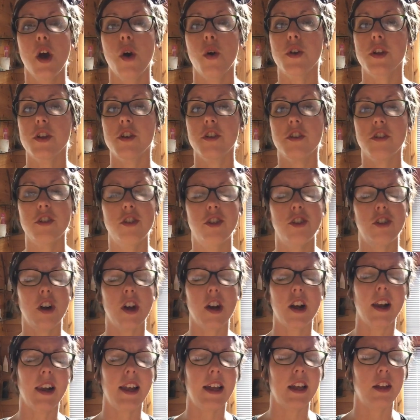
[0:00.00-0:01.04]
or you're just
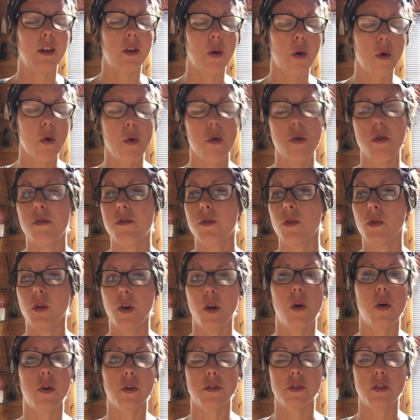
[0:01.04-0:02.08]
juggling an awful
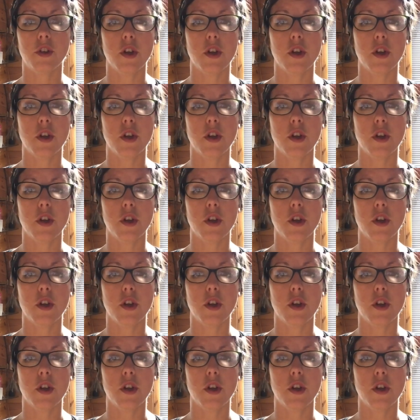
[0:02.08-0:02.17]
lot.